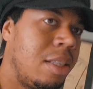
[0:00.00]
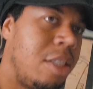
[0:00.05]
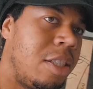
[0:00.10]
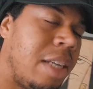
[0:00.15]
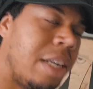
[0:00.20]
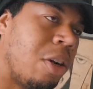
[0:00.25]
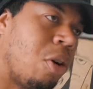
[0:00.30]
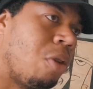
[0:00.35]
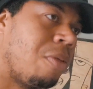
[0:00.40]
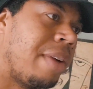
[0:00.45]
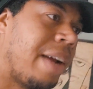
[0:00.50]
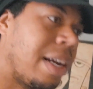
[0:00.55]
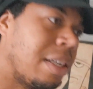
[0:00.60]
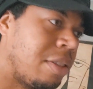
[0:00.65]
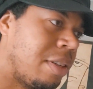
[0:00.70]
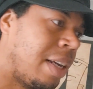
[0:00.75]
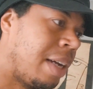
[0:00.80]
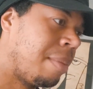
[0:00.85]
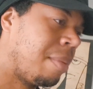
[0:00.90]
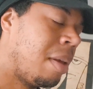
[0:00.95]
Shit, don't even
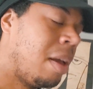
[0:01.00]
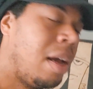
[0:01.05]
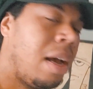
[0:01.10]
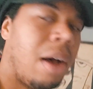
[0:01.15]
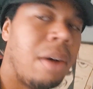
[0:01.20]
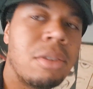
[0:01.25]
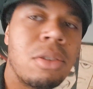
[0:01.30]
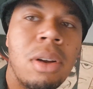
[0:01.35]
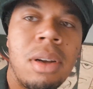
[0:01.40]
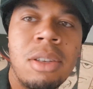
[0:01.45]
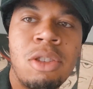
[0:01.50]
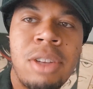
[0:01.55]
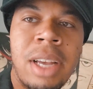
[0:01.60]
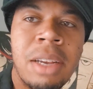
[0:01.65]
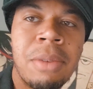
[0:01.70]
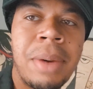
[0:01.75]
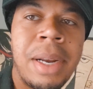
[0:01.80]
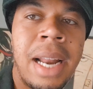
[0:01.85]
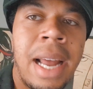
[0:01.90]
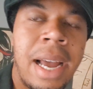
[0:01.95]
answer that. I was gonna
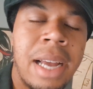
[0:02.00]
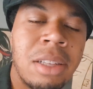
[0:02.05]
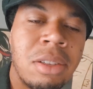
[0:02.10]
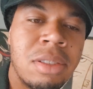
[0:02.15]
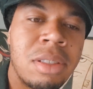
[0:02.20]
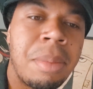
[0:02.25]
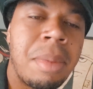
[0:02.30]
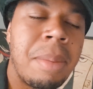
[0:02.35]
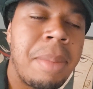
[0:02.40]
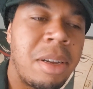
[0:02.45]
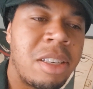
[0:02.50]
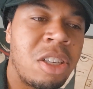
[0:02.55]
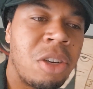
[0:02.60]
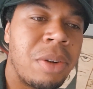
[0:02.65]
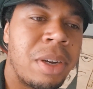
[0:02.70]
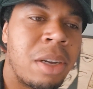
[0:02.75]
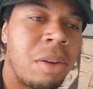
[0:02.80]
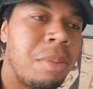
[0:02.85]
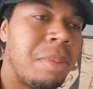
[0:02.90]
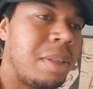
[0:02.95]
check way down to something about
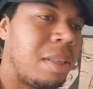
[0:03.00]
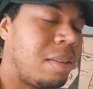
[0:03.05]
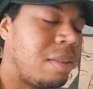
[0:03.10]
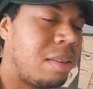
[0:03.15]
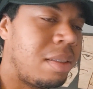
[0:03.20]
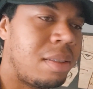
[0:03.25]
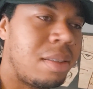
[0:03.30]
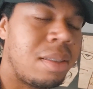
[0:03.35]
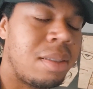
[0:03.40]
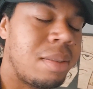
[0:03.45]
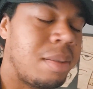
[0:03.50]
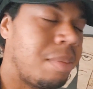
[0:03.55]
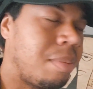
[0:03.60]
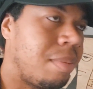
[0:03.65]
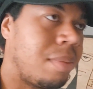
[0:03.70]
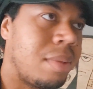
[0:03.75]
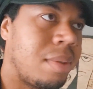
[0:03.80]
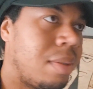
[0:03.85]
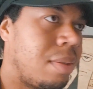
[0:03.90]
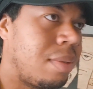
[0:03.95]
Toriko, but uh,
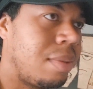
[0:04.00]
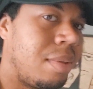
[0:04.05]
uh,